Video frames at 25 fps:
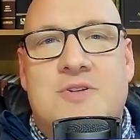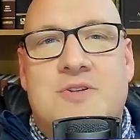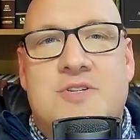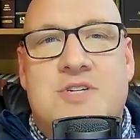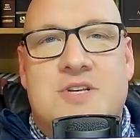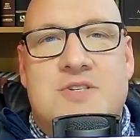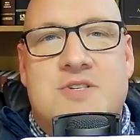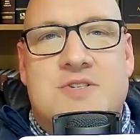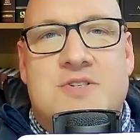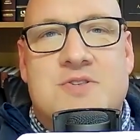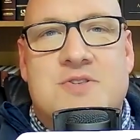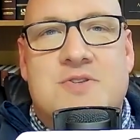
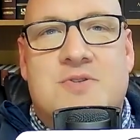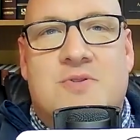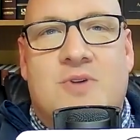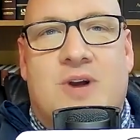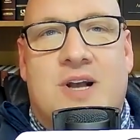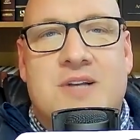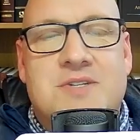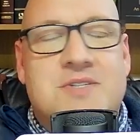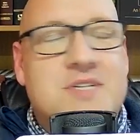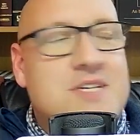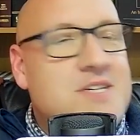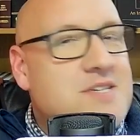Jesus
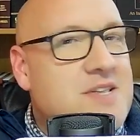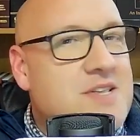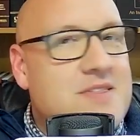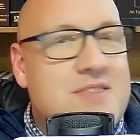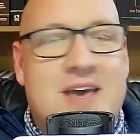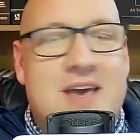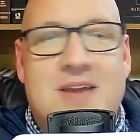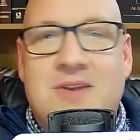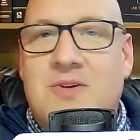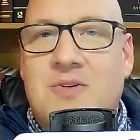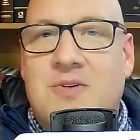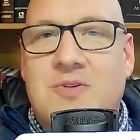Christ. Isn't
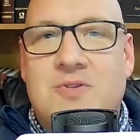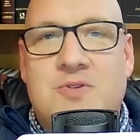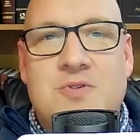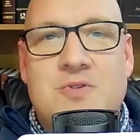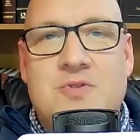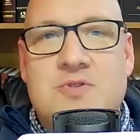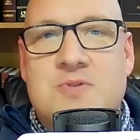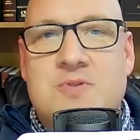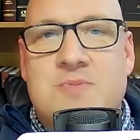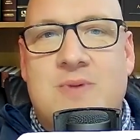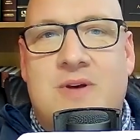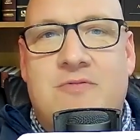that good
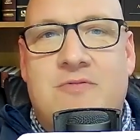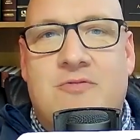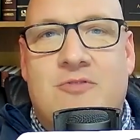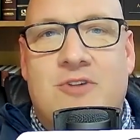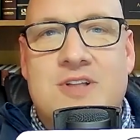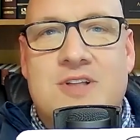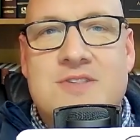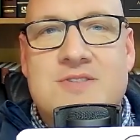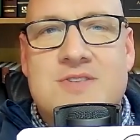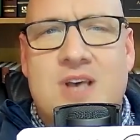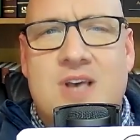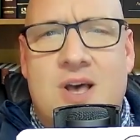news, my
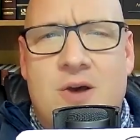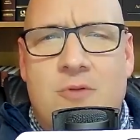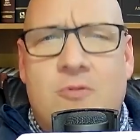friends?